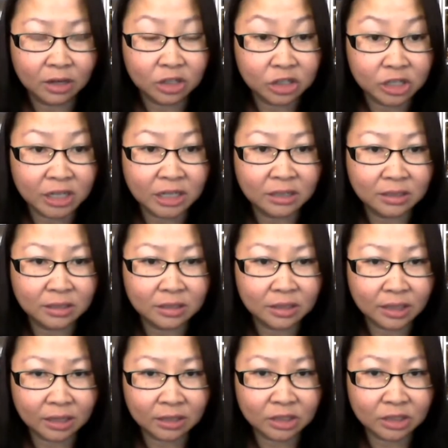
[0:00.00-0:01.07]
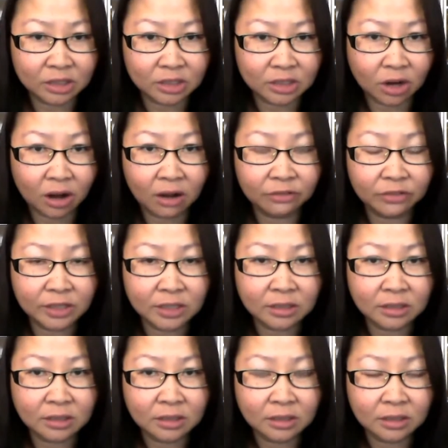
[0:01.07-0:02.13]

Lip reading: cheat into office,